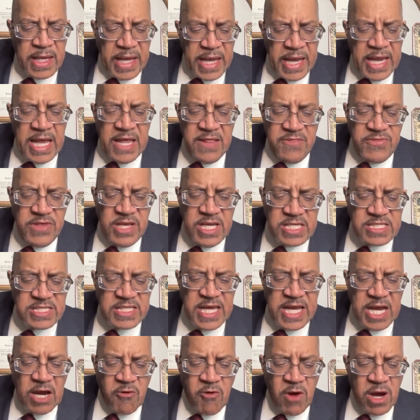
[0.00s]
In these
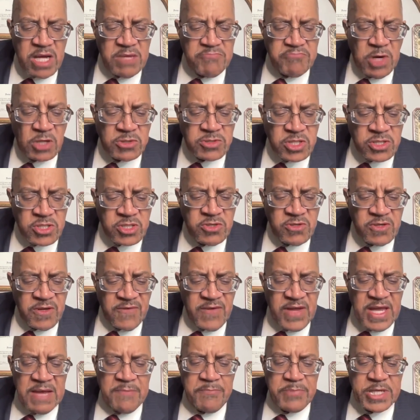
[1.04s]
lay a great multitude of
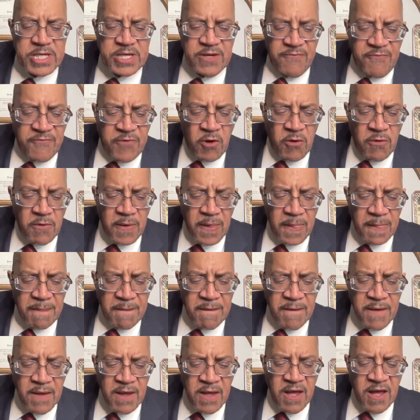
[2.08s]
impotent folk,
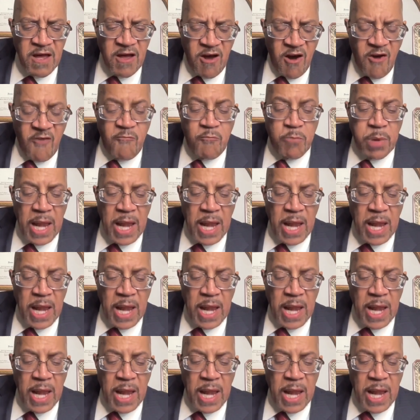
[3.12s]
of